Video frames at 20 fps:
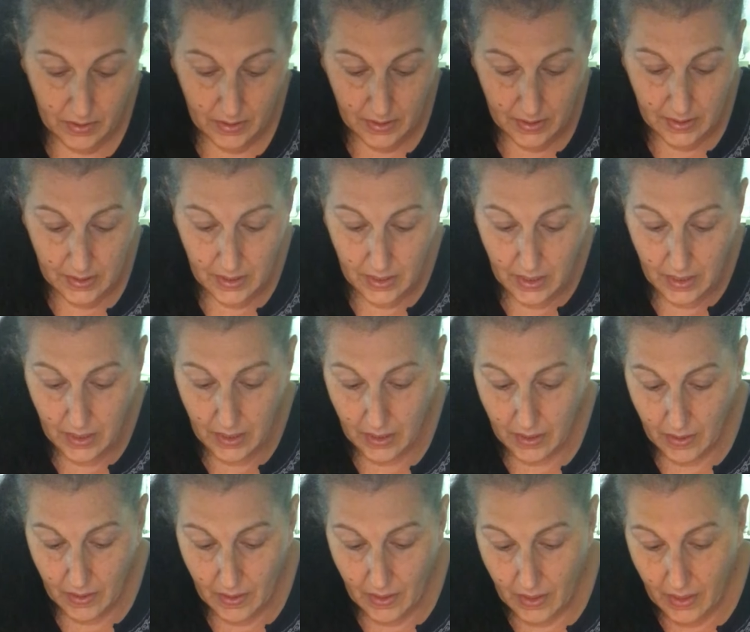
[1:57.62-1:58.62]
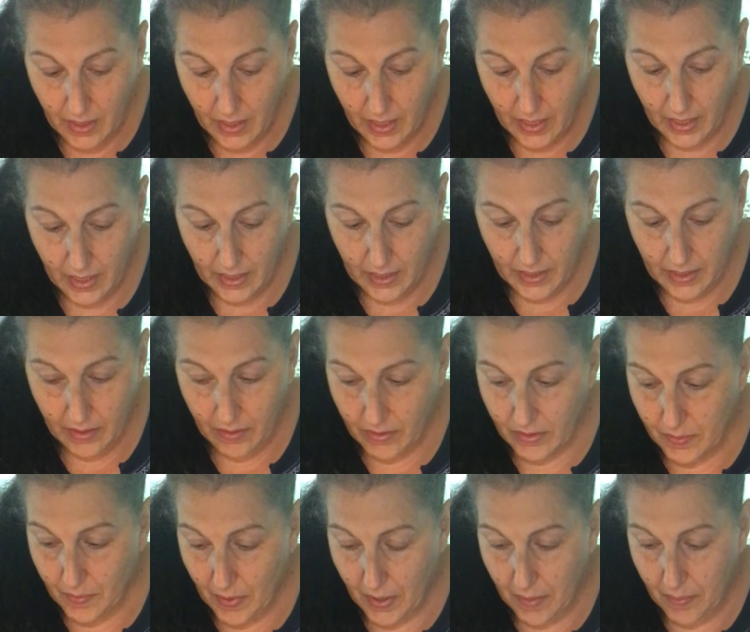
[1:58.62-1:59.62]
to see. And here
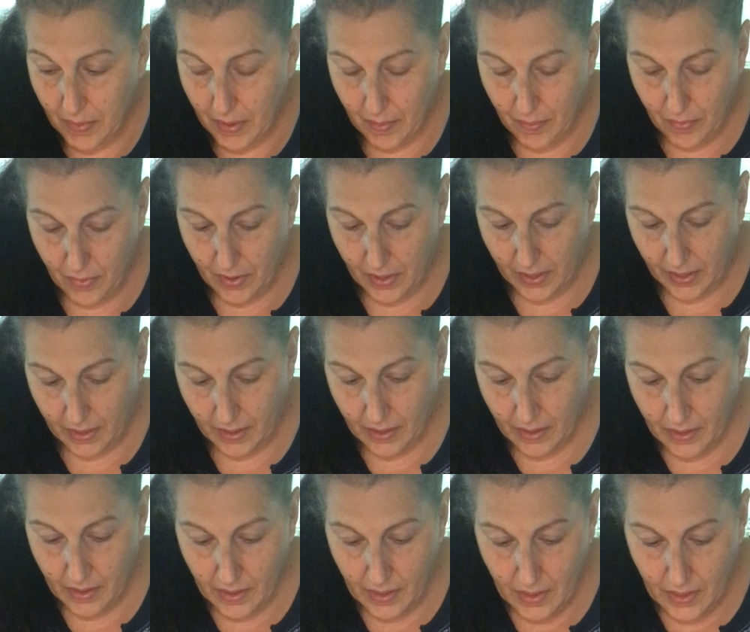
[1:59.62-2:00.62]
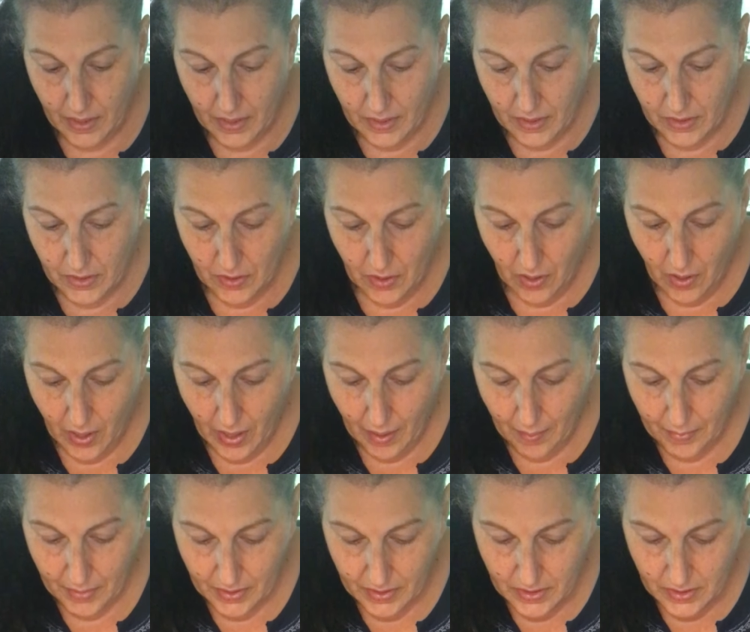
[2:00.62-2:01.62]
is my membrane. So I'm
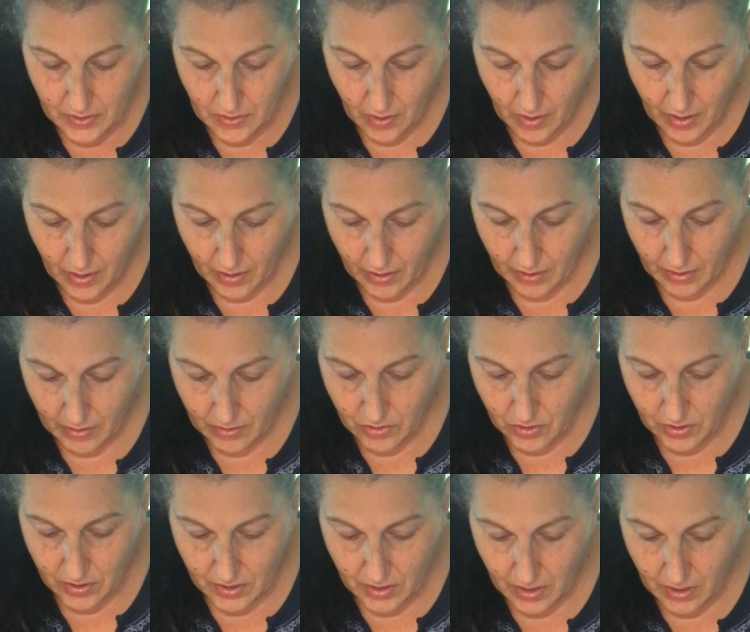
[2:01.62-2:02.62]
going to start just